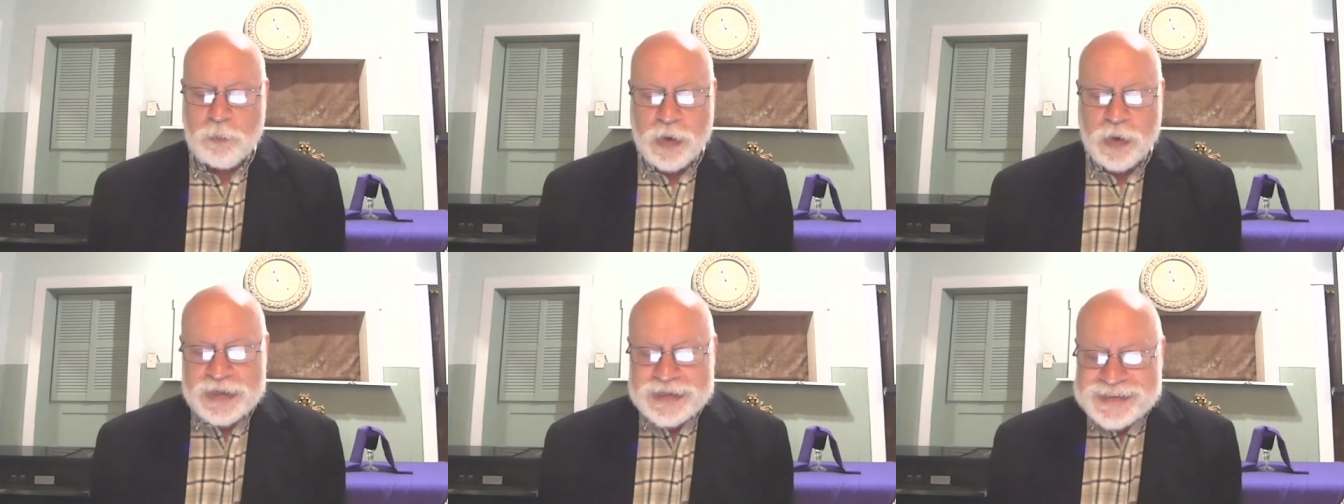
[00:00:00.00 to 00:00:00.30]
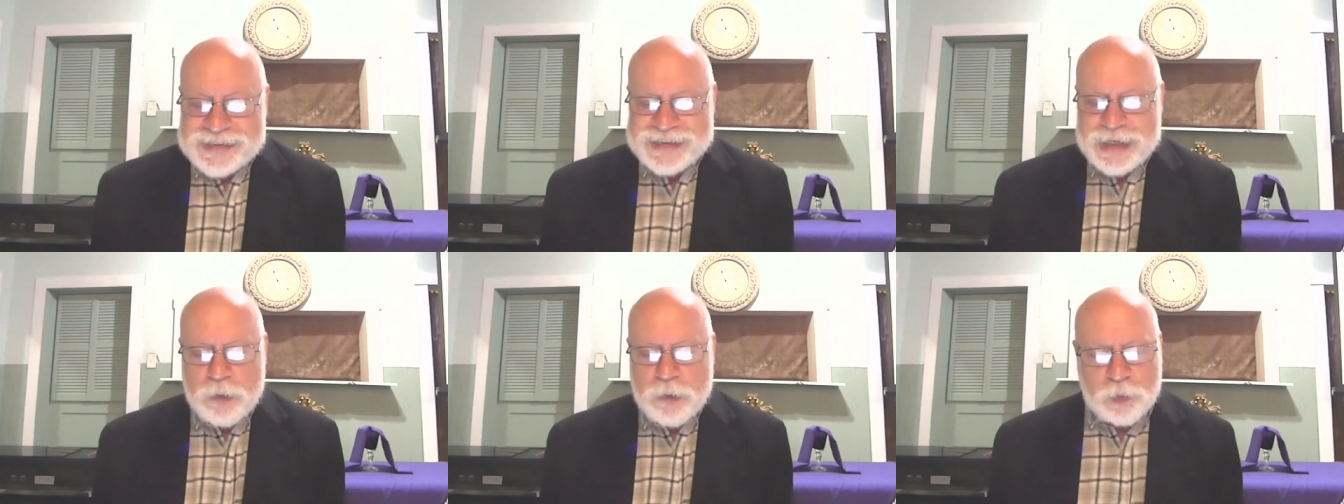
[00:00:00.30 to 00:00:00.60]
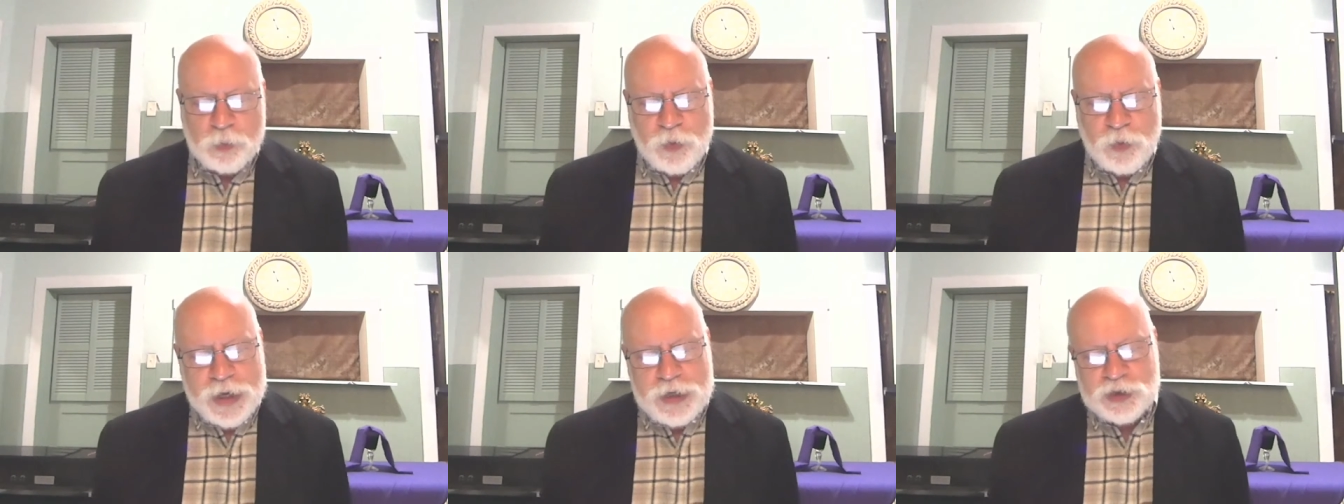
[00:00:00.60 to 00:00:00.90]
But his
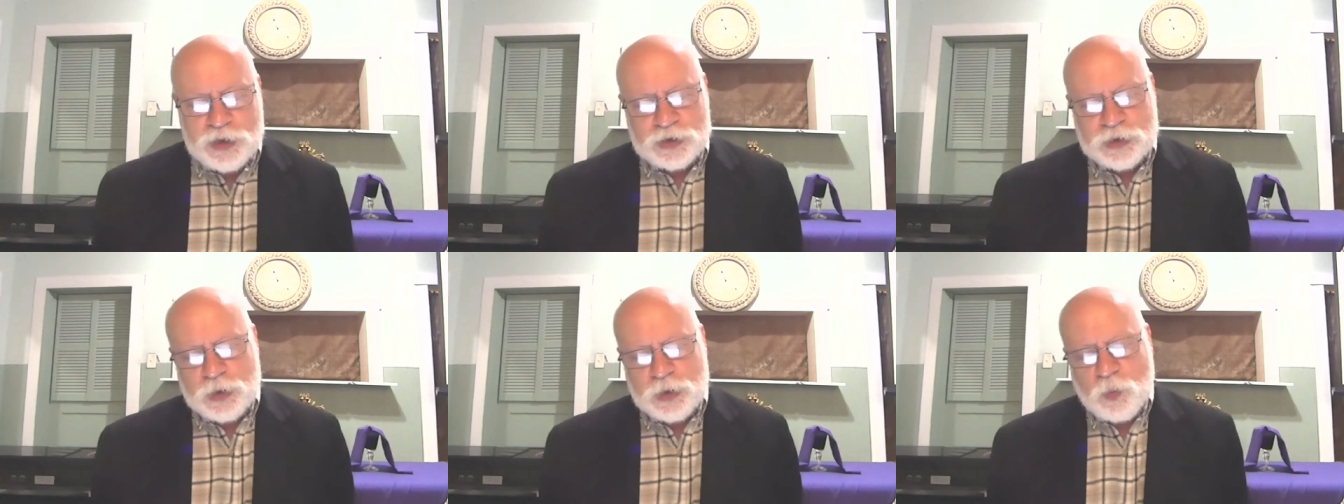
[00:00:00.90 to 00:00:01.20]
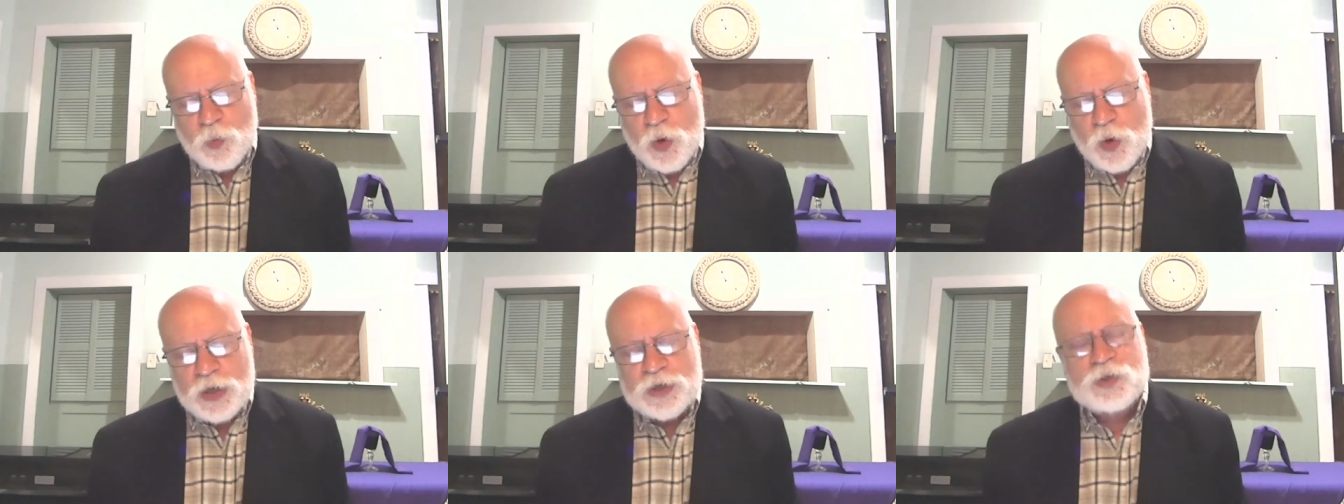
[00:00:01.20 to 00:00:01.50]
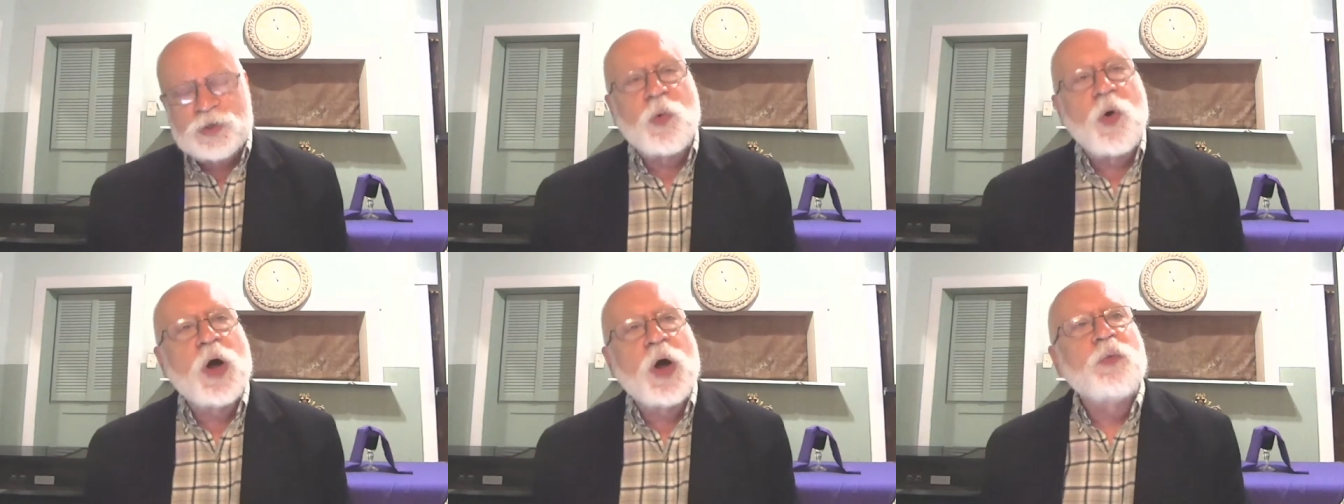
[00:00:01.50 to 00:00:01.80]
separation
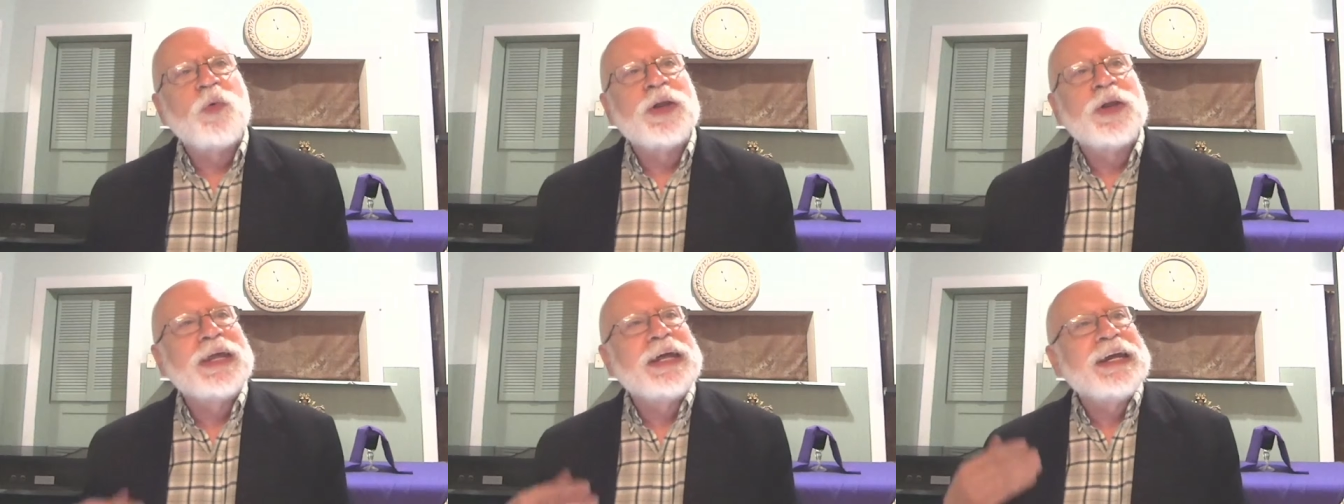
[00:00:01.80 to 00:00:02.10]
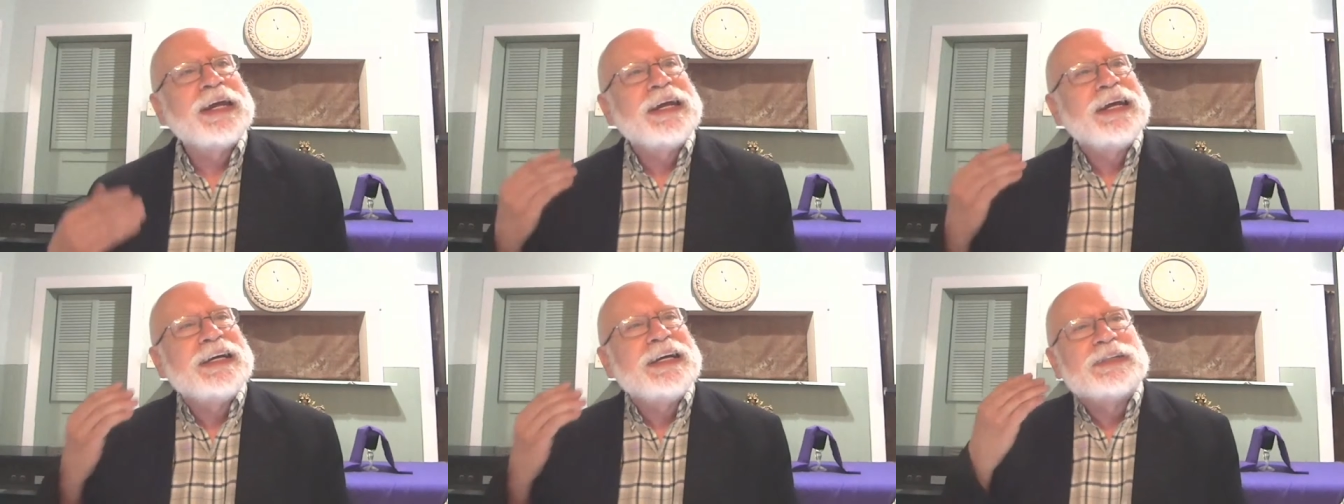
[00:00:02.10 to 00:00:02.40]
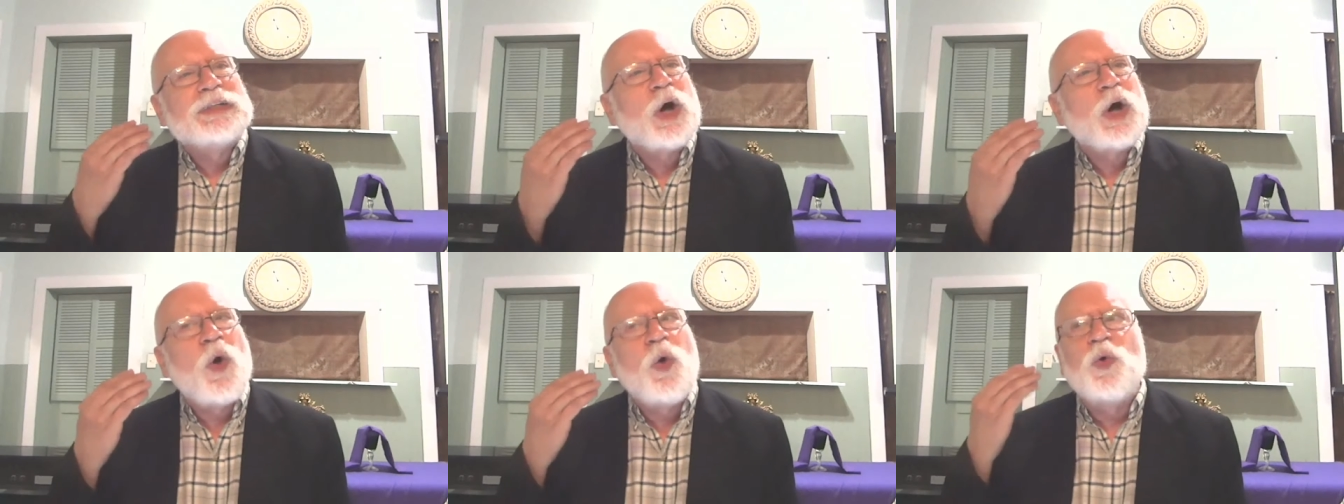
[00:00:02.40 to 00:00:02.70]
was one within
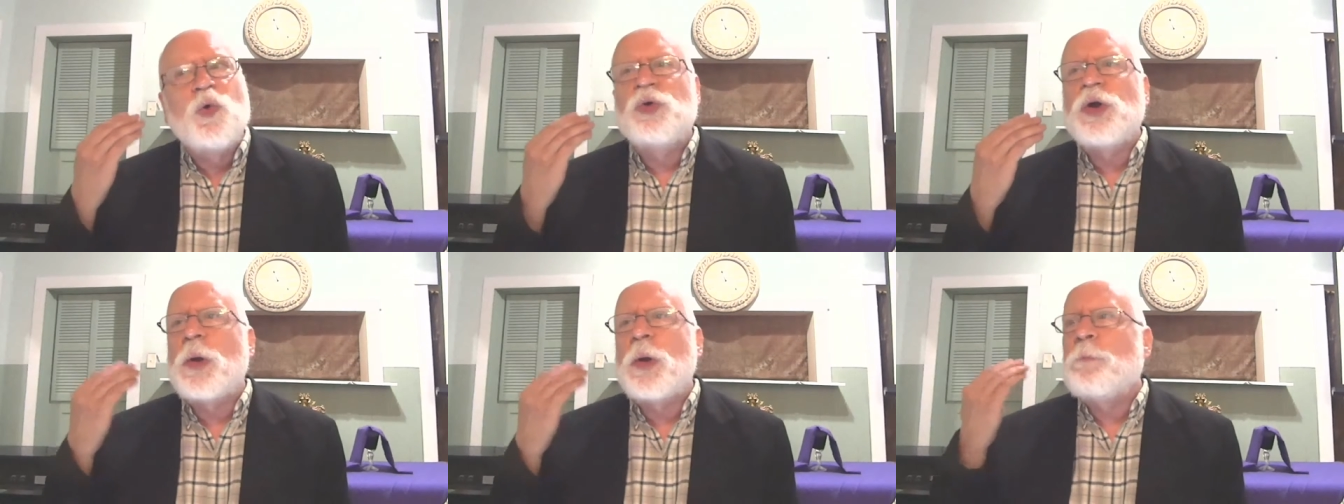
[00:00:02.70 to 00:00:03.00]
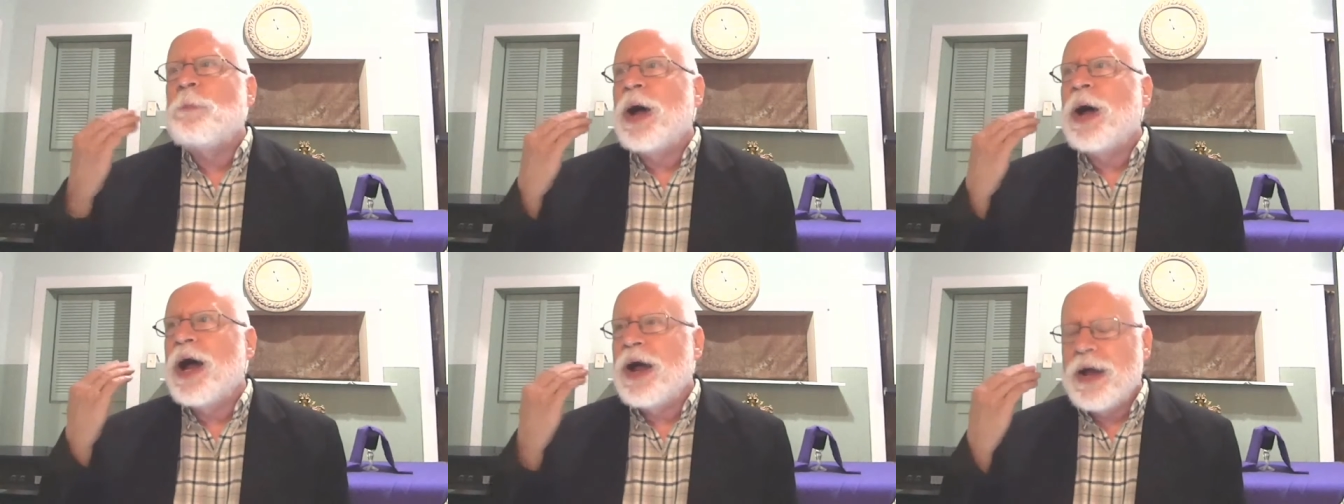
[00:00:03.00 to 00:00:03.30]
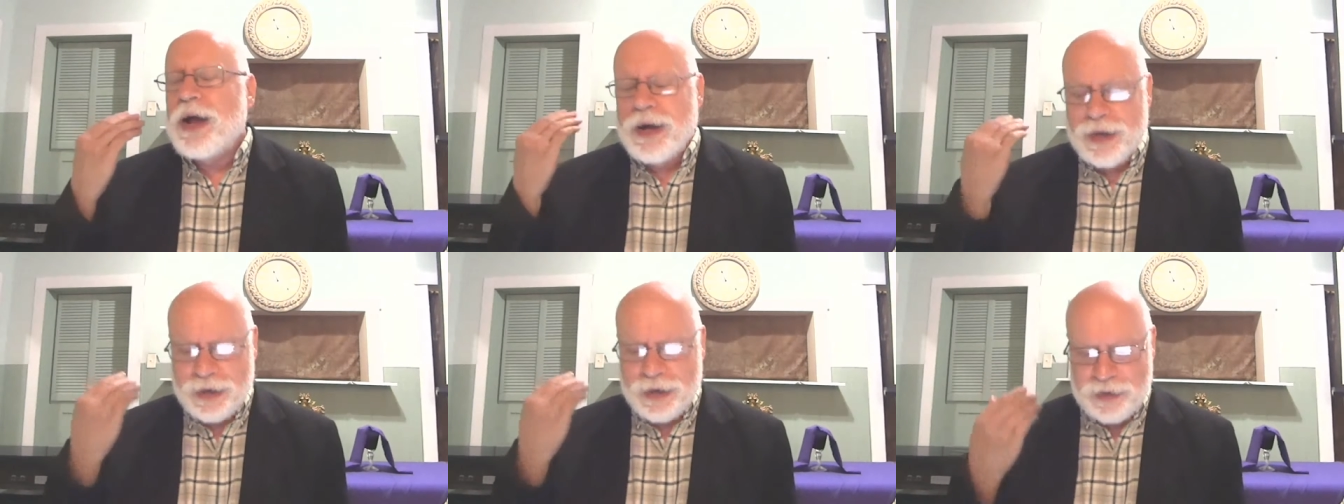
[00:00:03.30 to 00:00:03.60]
his own
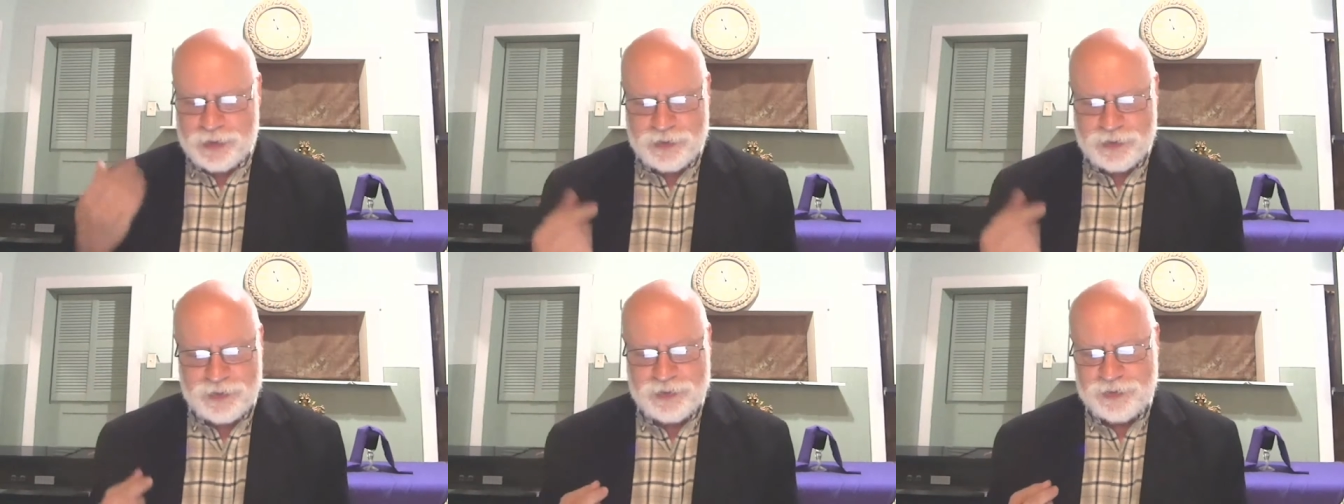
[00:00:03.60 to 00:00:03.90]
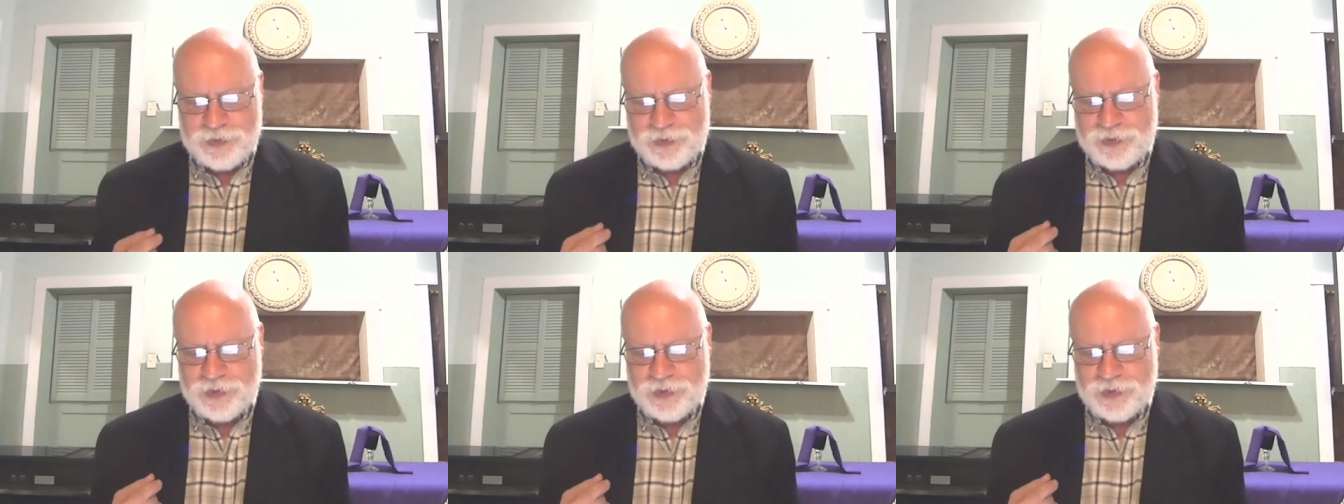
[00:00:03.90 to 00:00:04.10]
mind.